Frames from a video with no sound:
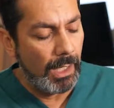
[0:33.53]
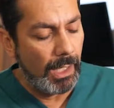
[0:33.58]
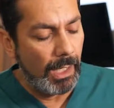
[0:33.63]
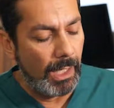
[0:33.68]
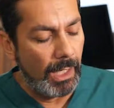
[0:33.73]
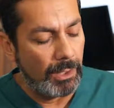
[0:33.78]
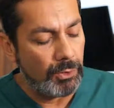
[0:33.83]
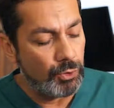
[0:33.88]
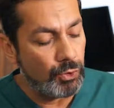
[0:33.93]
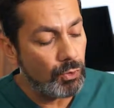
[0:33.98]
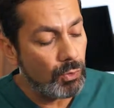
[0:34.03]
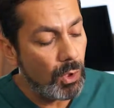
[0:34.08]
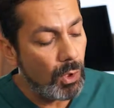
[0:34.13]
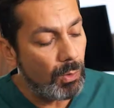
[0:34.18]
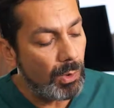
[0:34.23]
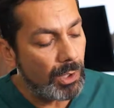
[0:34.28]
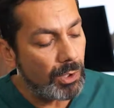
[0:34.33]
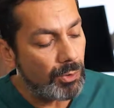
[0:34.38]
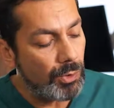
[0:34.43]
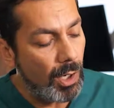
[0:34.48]
As you
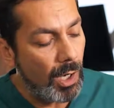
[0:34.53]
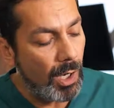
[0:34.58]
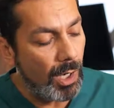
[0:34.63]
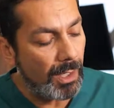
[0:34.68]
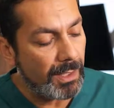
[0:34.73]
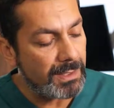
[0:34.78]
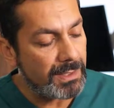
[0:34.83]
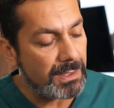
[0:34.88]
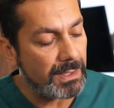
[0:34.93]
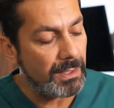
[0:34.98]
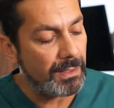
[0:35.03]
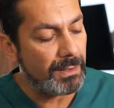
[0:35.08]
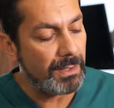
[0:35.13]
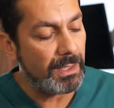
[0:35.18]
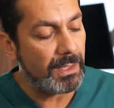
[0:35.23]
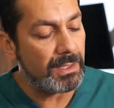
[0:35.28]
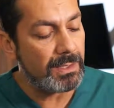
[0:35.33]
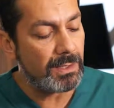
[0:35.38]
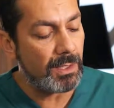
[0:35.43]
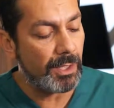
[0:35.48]
go across,
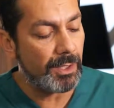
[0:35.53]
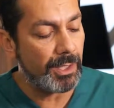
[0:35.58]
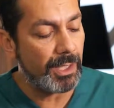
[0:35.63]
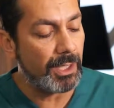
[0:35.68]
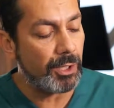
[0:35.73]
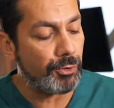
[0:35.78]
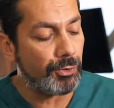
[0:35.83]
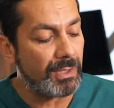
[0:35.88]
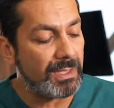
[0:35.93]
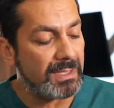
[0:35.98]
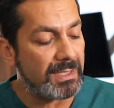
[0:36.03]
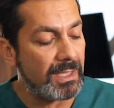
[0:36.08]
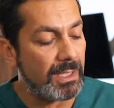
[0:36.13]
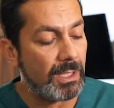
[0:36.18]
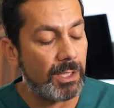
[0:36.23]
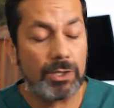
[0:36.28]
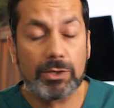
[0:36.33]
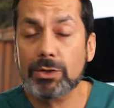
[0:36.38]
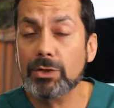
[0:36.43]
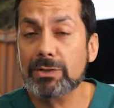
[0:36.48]
these are increasing
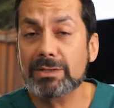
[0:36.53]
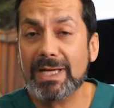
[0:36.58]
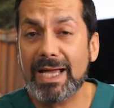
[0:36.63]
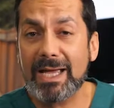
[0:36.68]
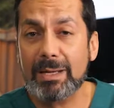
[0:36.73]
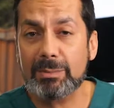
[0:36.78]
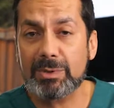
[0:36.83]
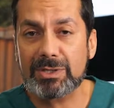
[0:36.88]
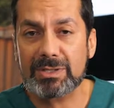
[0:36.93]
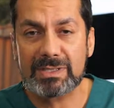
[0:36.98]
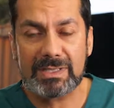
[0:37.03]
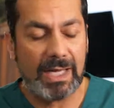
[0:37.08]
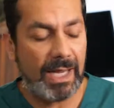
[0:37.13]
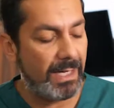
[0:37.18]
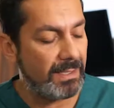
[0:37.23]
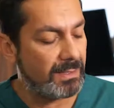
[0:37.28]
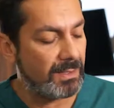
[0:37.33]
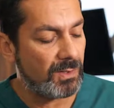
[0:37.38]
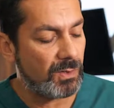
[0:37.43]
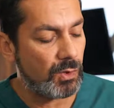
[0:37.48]
in your diameter
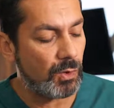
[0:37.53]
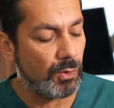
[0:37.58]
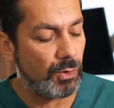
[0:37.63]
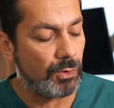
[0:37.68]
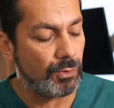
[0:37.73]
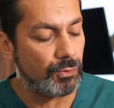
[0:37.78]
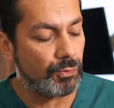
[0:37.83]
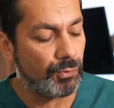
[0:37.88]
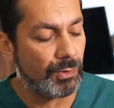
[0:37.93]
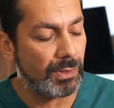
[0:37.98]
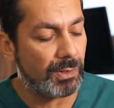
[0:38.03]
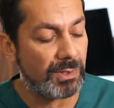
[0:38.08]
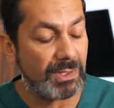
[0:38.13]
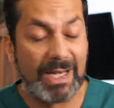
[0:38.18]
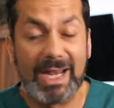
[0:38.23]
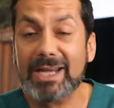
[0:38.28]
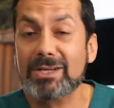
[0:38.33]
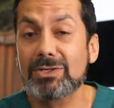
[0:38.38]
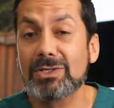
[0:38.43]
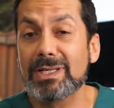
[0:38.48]
sizes, so your drills are
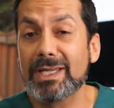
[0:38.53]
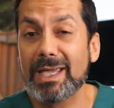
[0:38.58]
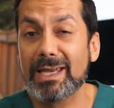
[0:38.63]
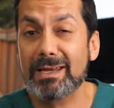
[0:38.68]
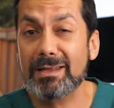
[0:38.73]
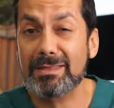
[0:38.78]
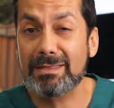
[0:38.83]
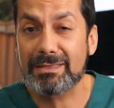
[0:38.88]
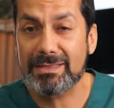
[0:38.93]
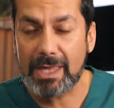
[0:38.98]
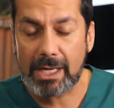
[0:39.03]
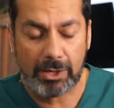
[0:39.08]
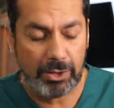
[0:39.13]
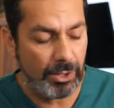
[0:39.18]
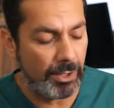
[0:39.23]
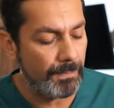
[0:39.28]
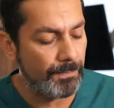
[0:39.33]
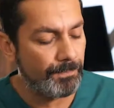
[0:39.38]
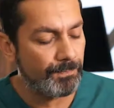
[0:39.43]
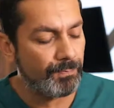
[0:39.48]
actually getting thicker.